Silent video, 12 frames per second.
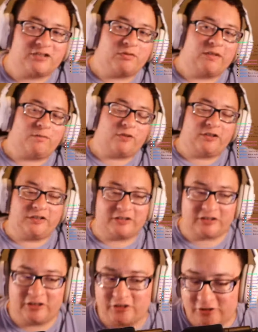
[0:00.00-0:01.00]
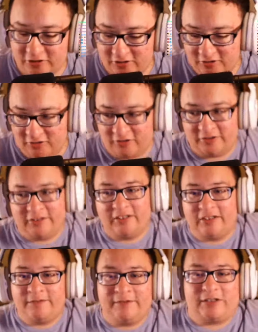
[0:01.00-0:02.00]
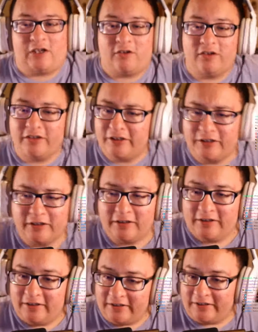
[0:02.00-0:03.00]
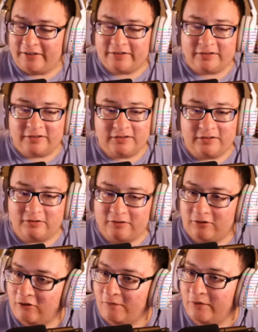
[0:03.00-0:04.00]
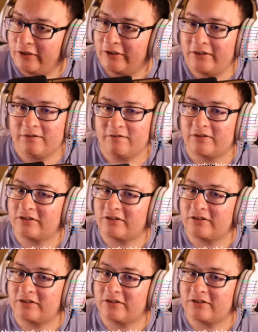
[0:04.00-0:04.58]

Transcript: week for our discussion on I Vitelloni, and hopefully,